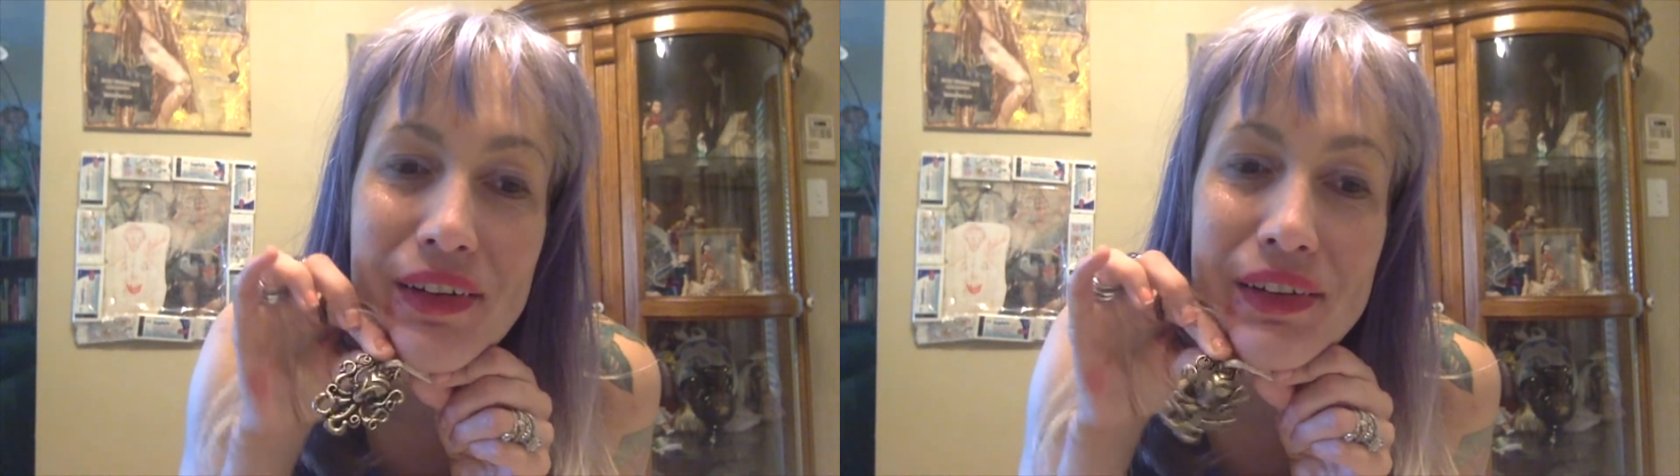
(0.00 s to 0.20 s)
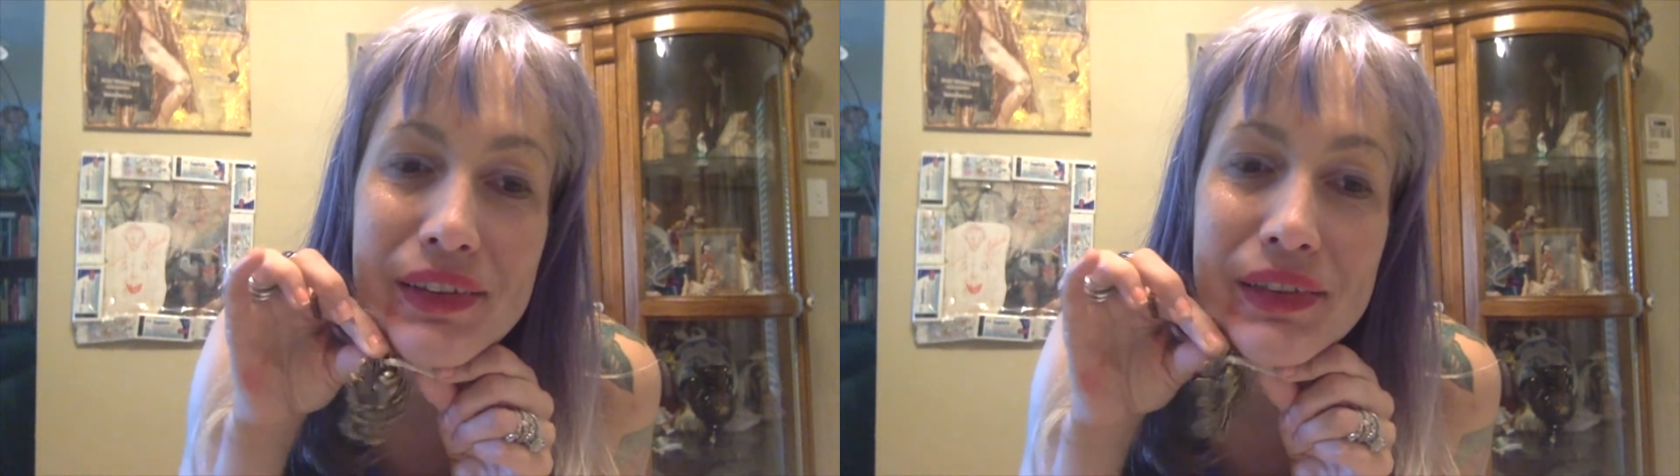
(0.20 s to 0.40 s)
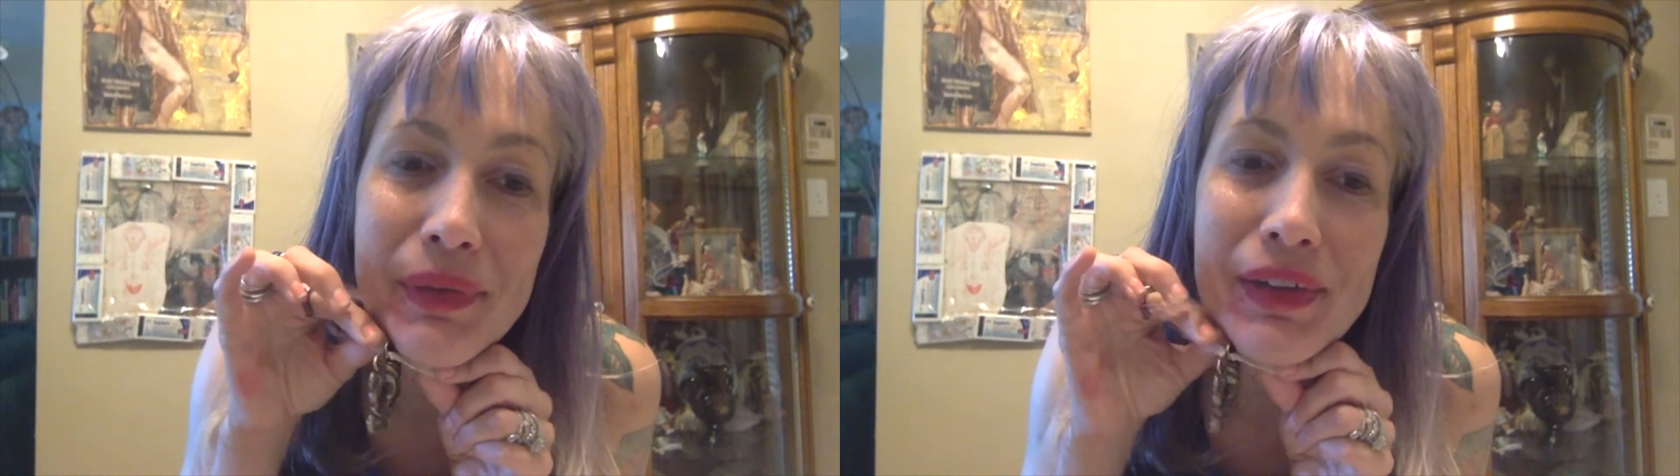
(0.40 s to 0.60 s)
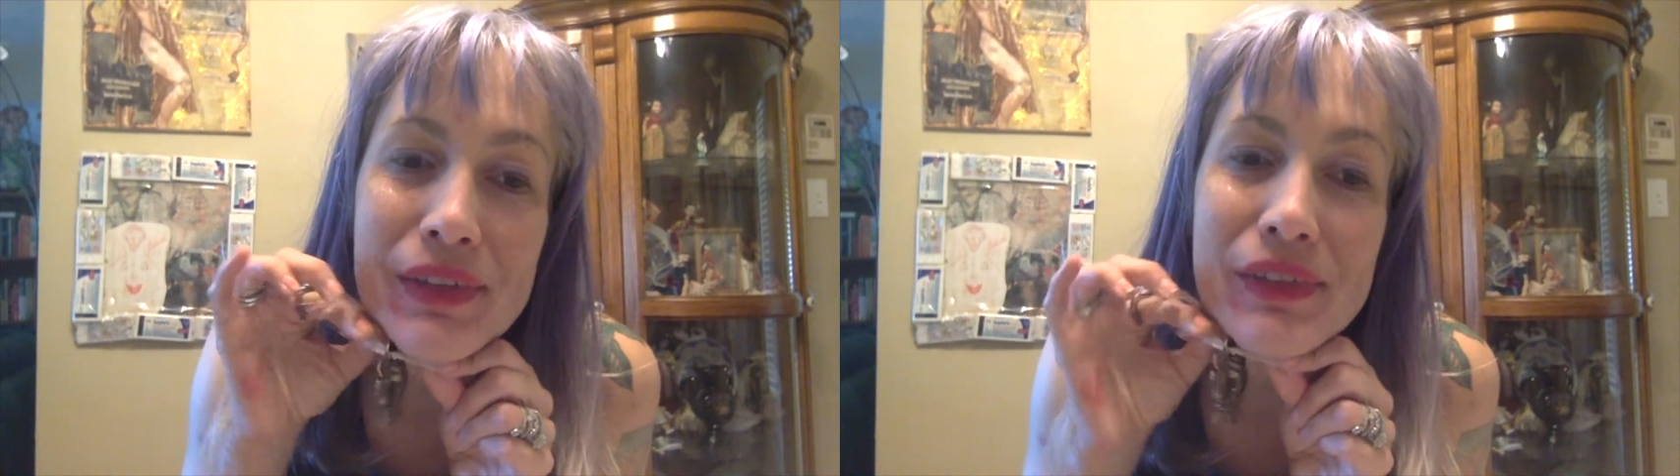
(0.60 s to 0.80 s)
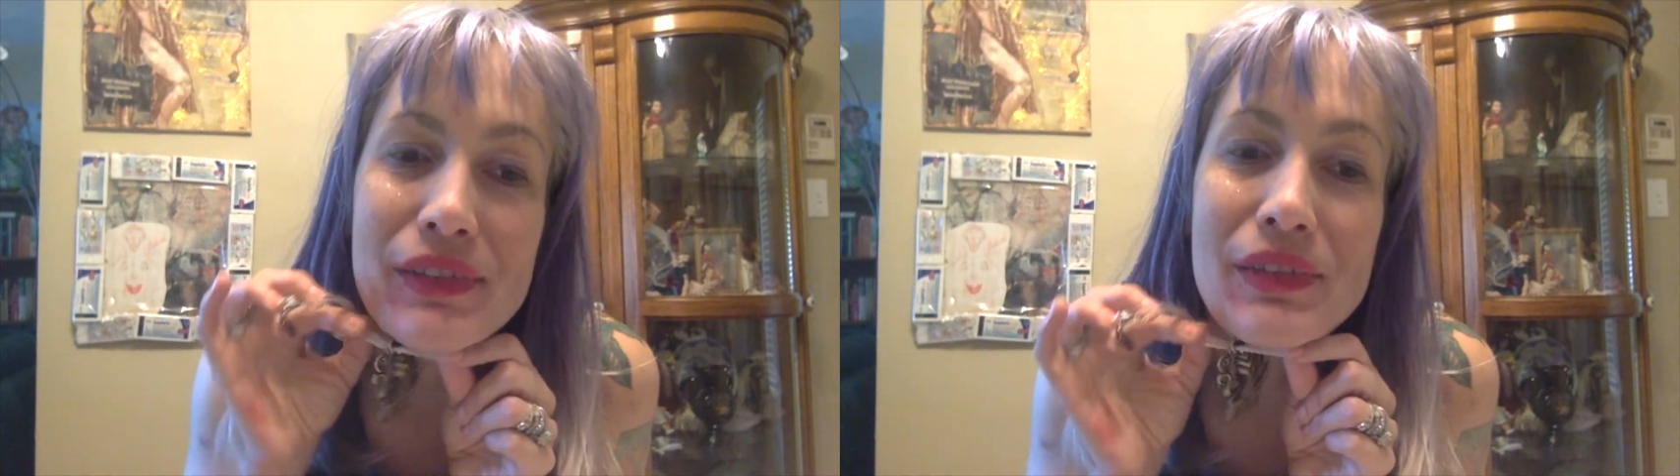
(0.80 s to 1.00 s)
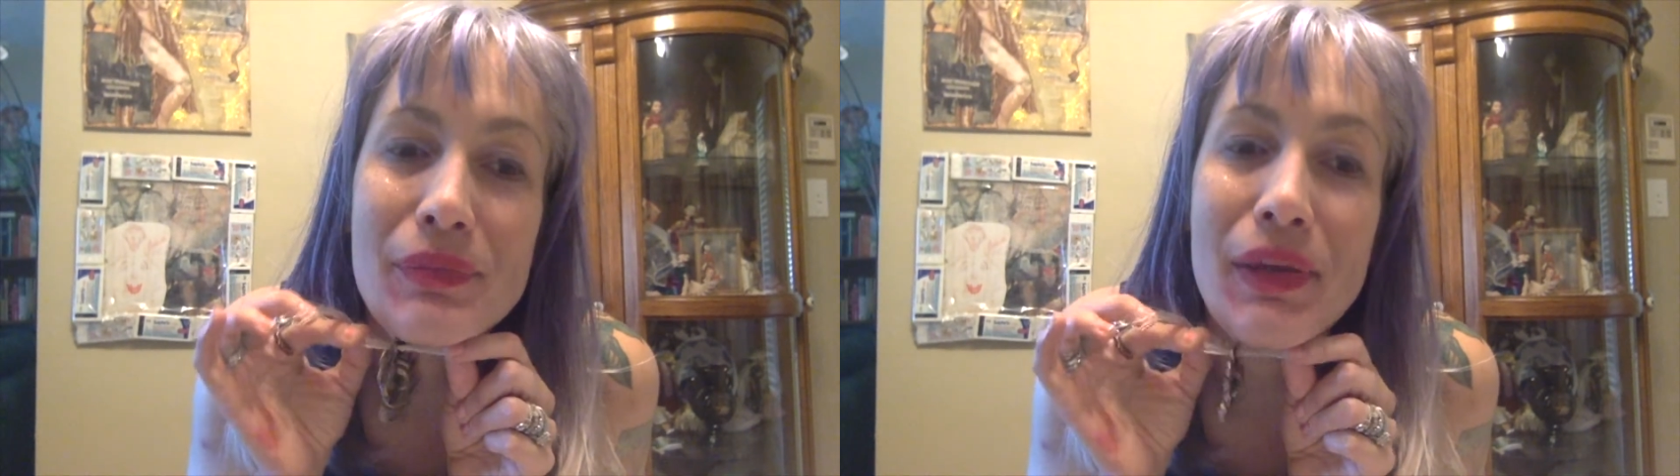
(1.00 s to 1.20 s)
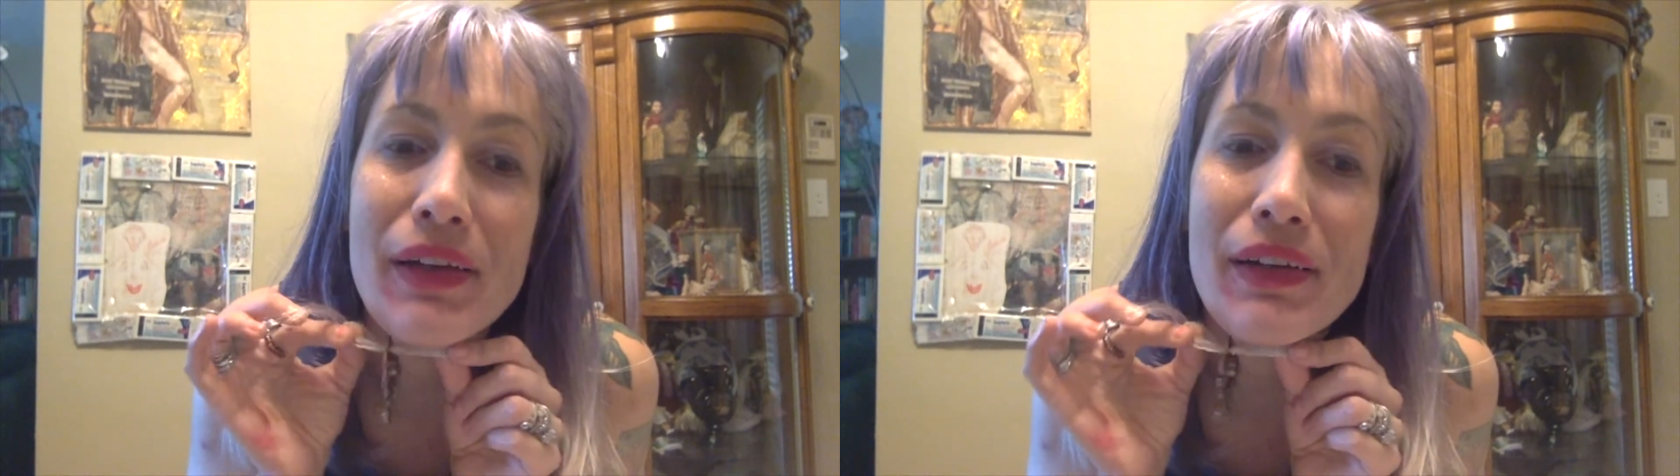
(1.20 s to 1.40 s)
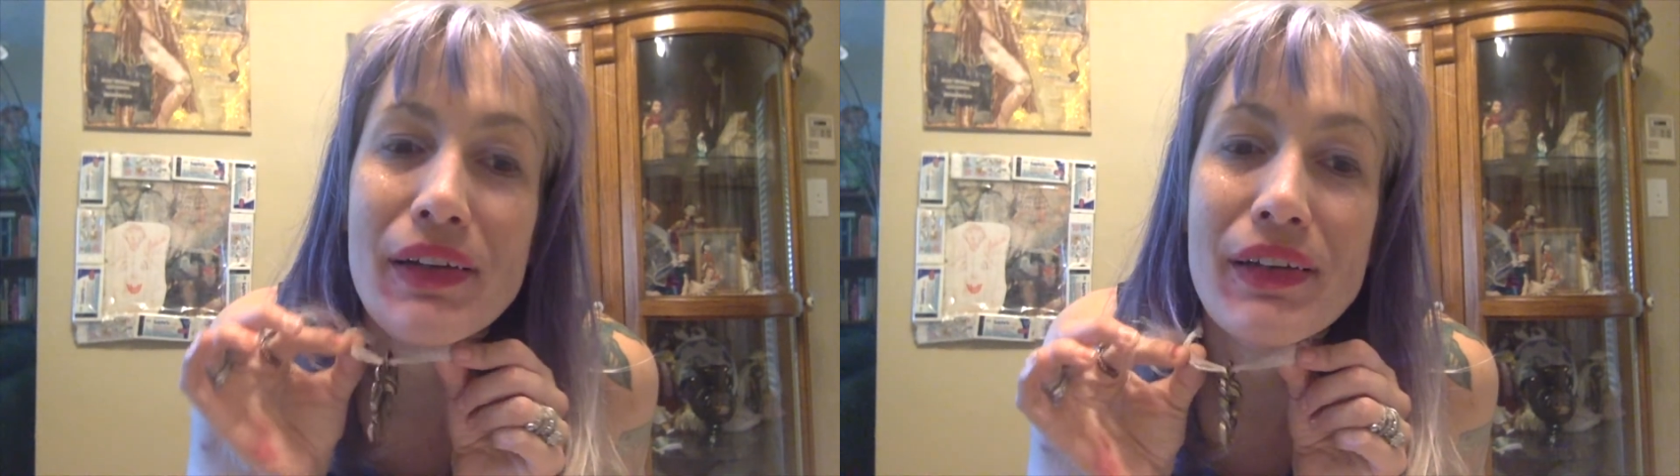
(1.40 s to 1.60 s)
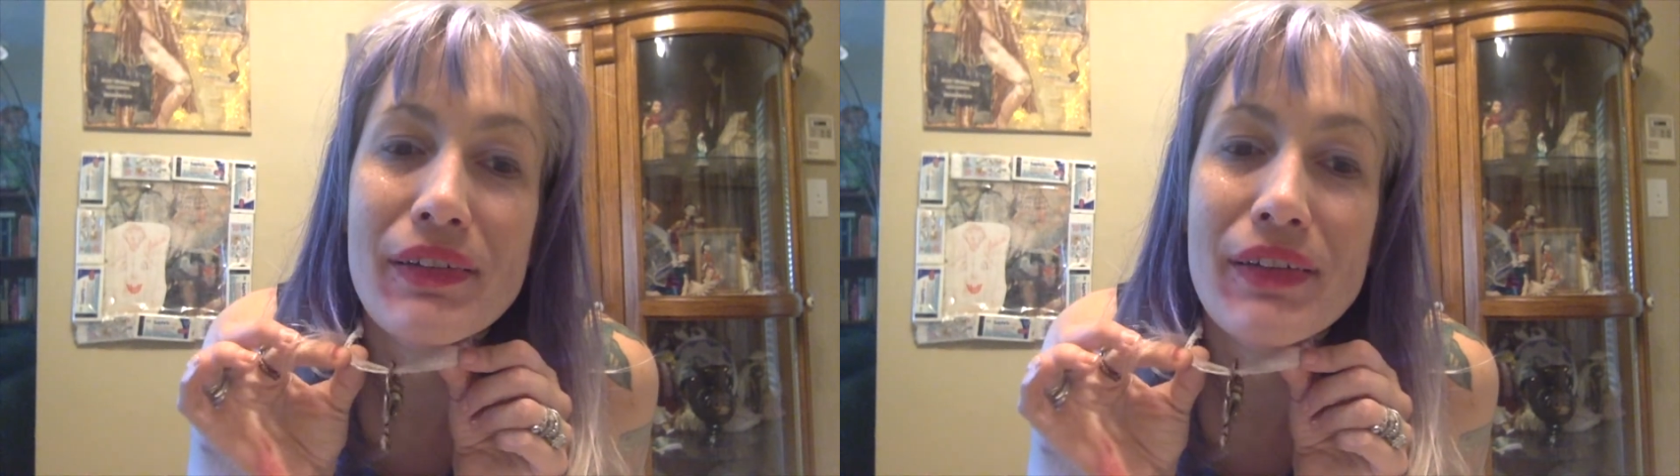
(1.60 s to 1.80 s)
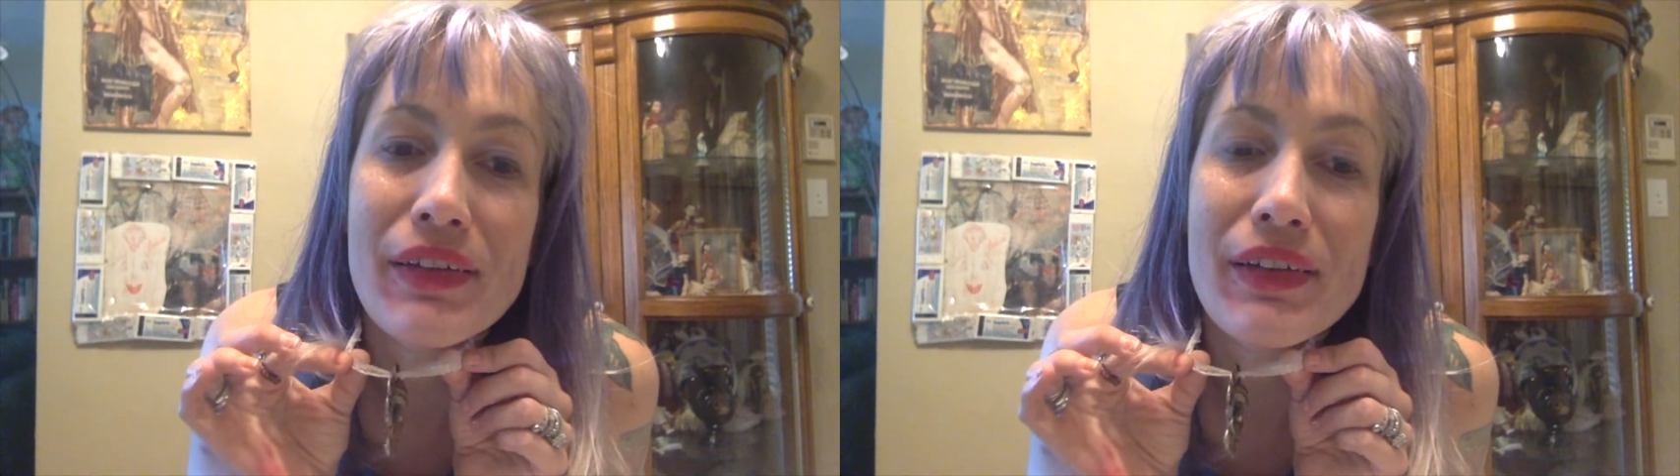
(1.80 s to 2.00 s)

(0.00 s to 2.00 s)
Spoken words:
she spotted it loose as a pendant and I stuck